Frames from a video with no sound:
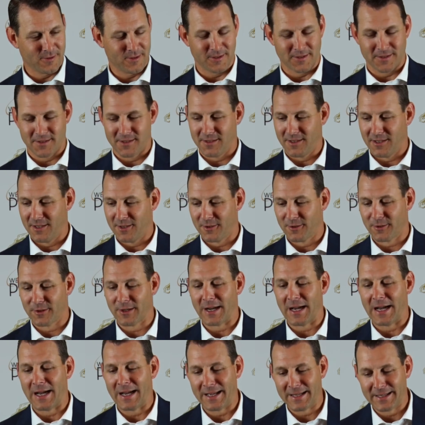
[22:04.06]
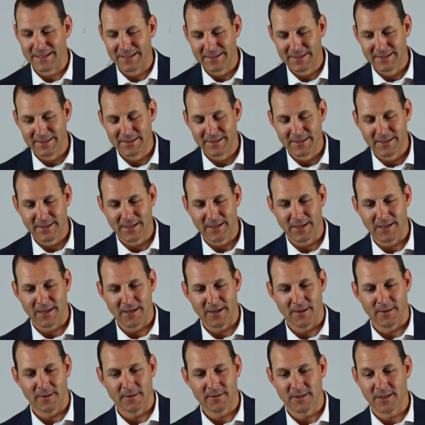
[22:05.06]
because he's a littler guy.
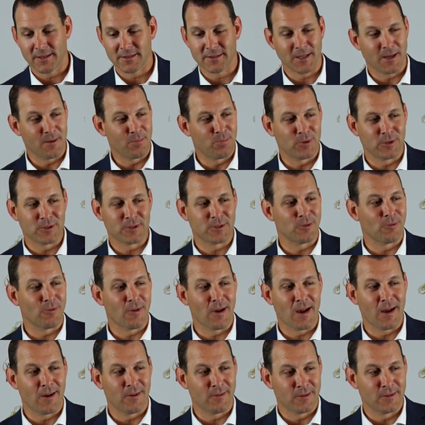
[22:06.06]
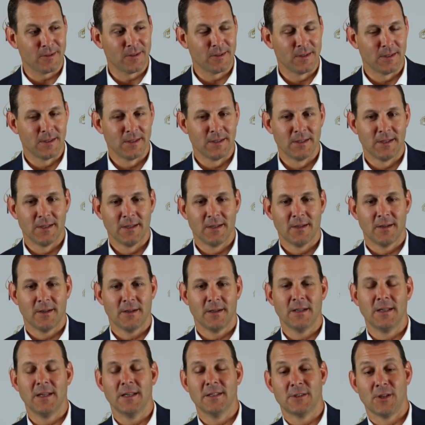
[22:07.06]
Doesn't get pushed around.
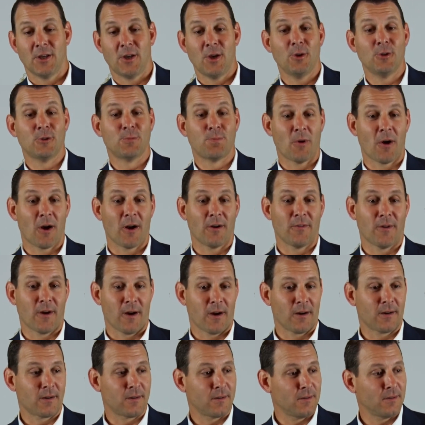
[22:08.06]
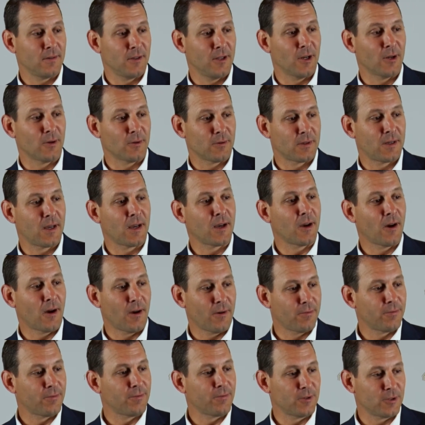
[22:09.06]
He's a huge part of our, you know,
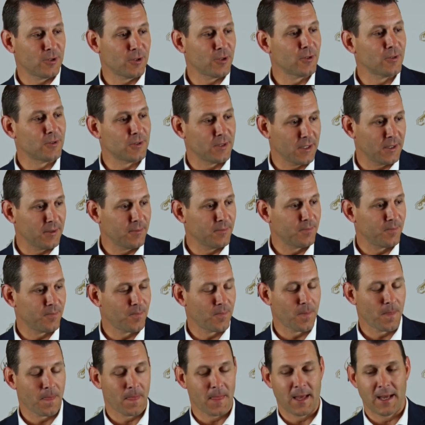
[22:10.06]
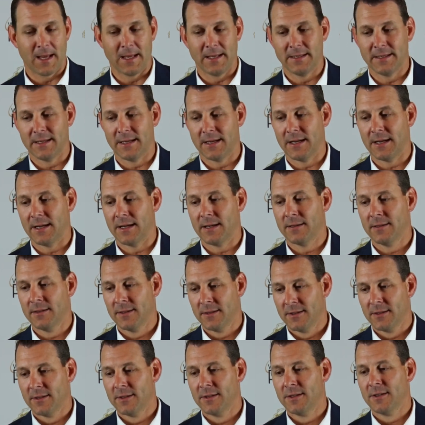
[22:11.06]
kickoff return team. And
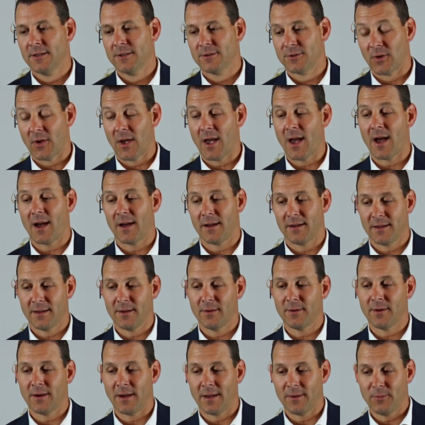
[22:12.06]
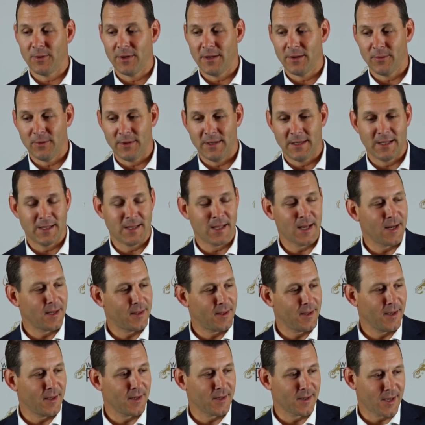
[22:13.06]
so, yeah, we did that at
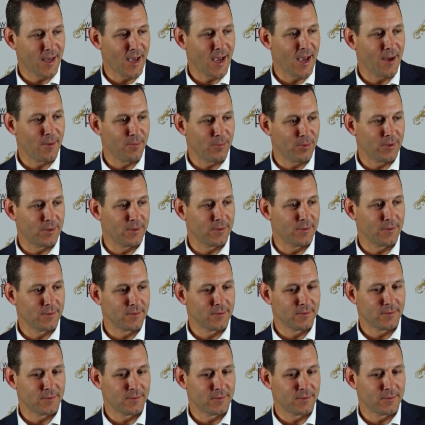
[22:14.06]
the end of camp, and